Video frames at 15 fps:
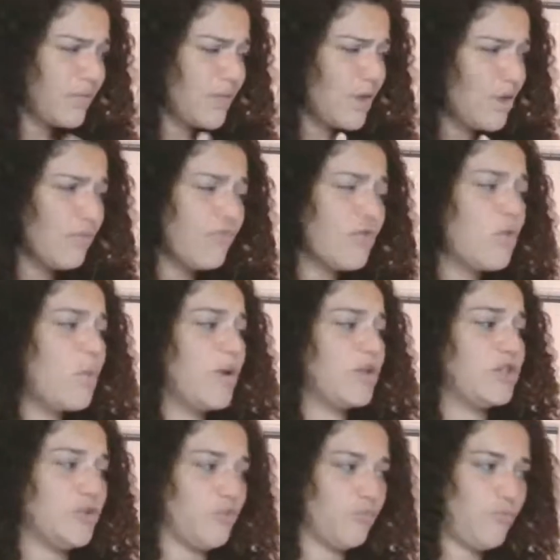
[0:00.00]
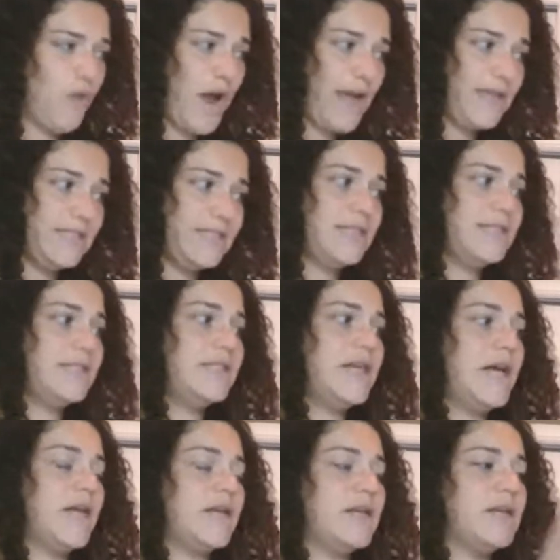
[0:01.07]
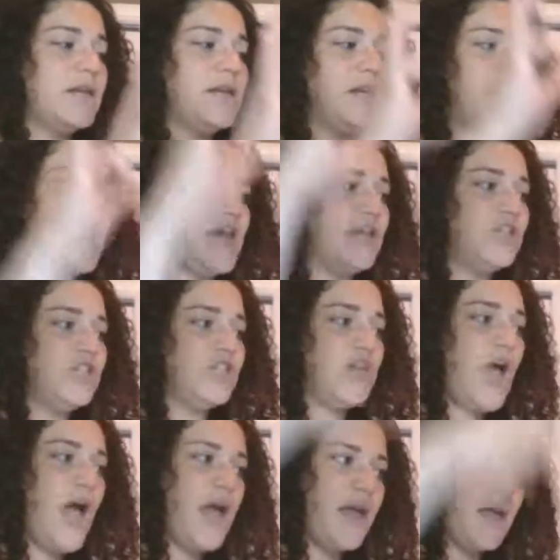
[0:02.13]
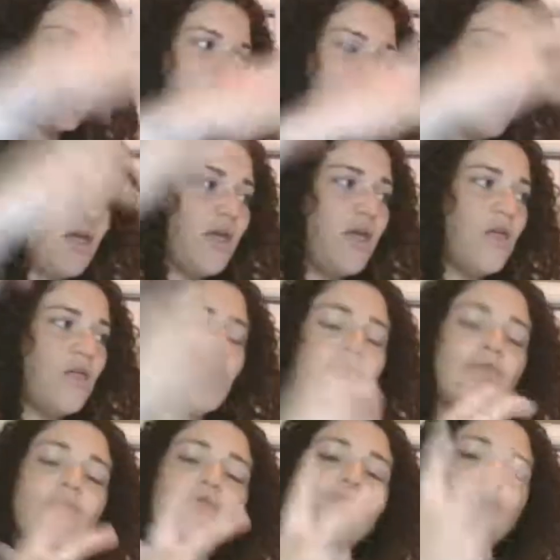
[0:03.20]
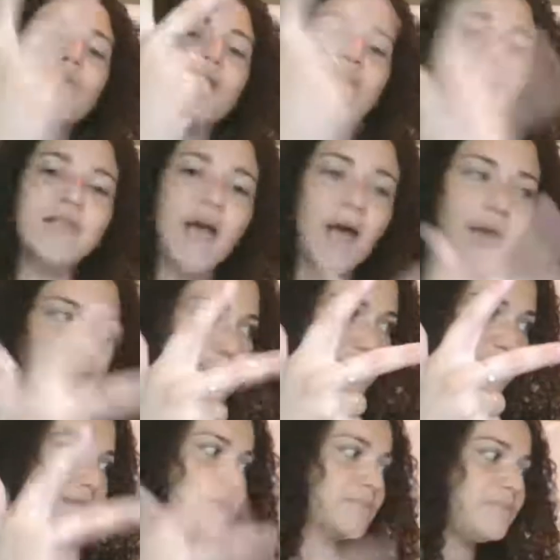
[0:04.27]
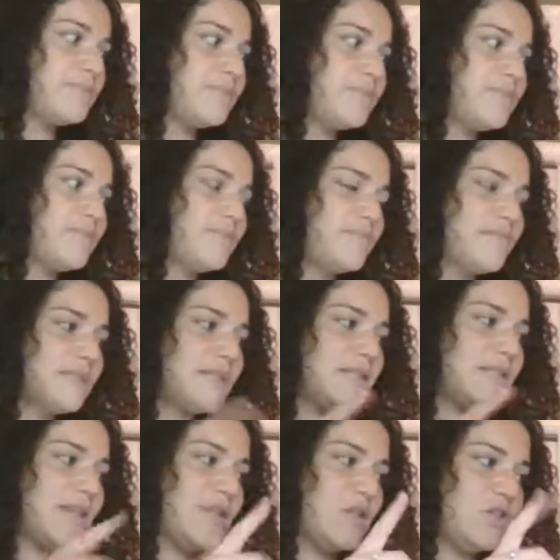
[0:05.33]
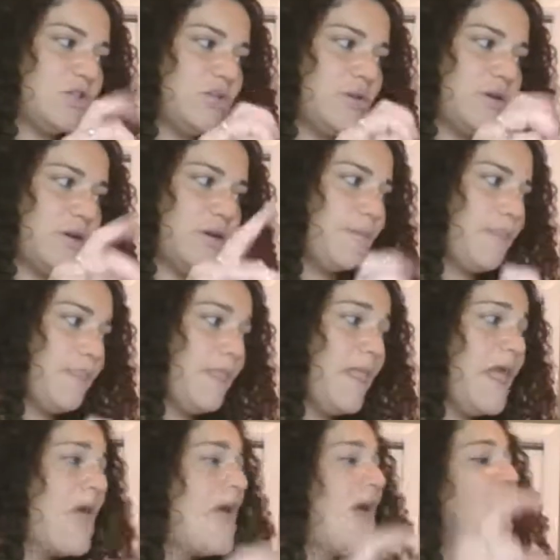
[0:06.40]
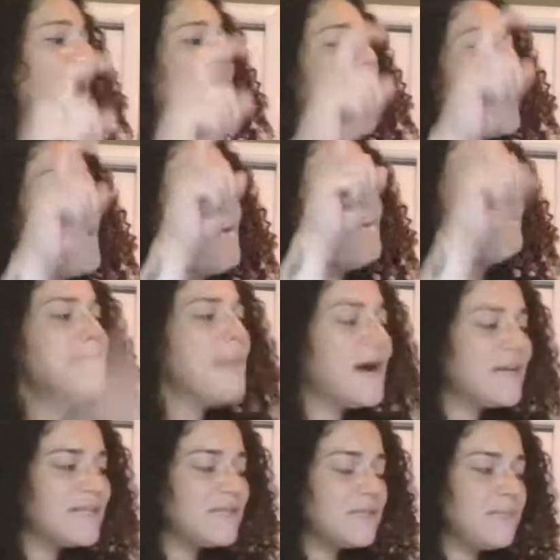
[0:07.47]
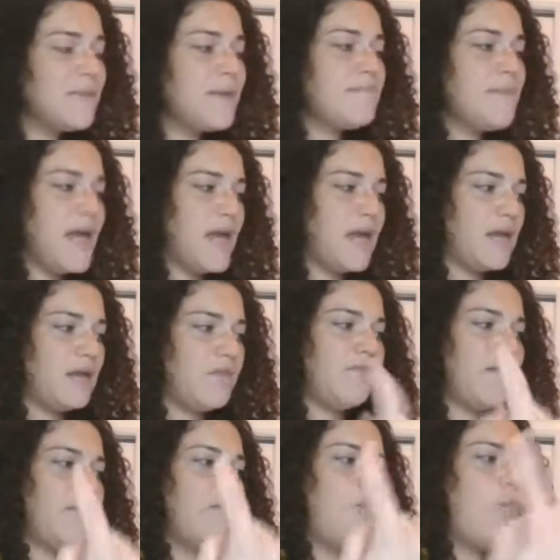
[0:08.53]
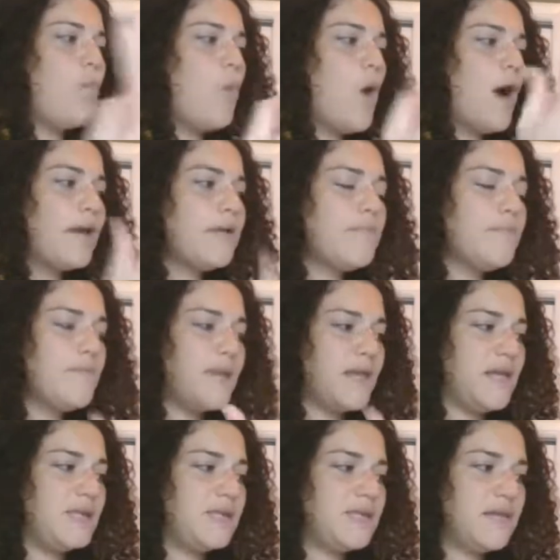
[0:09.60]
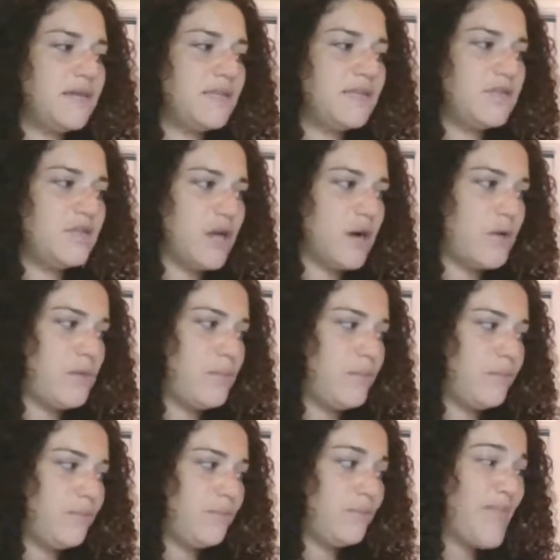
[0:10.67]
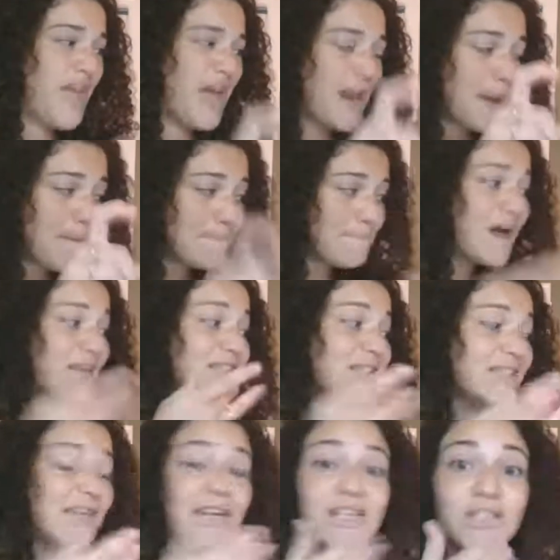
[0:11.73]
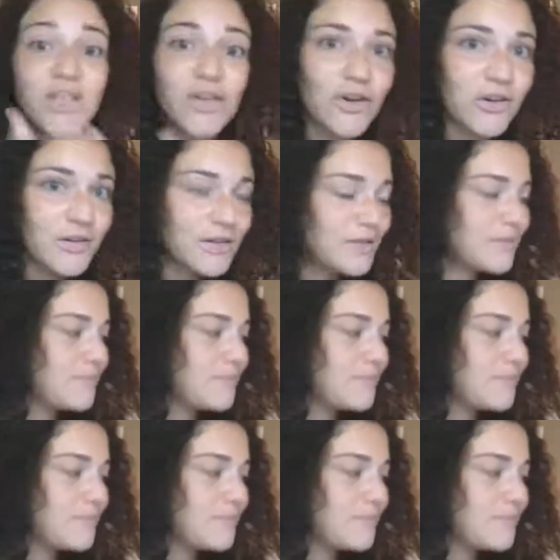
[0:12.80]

through which the rising sun can shine 3 times," said the Duke. "And it must be made from one piece of dough, and it must taste good.